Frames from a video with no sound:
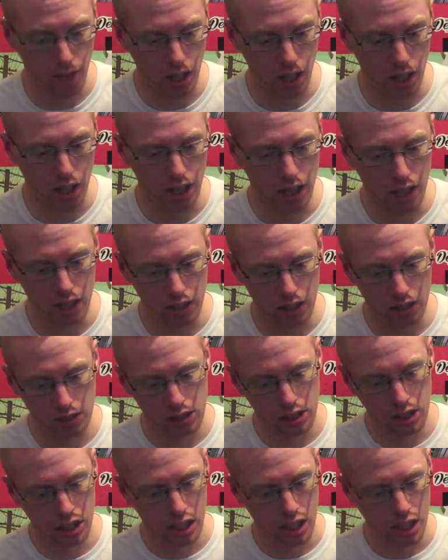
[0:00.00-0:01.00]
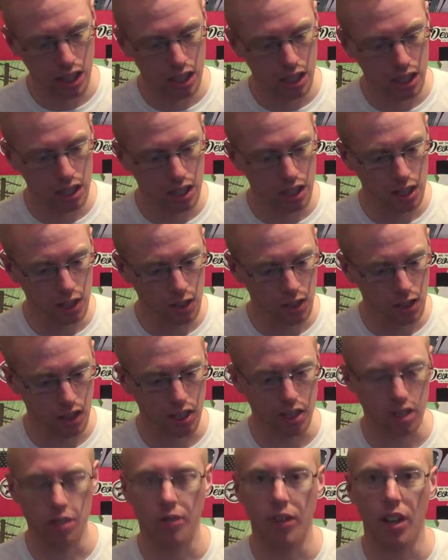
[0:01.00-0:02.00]

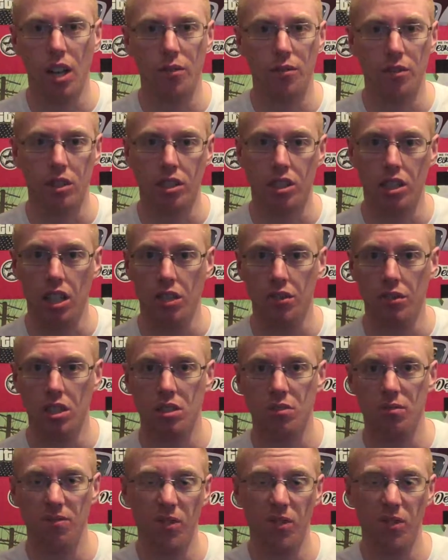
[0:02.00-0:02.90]
the Survivor Series,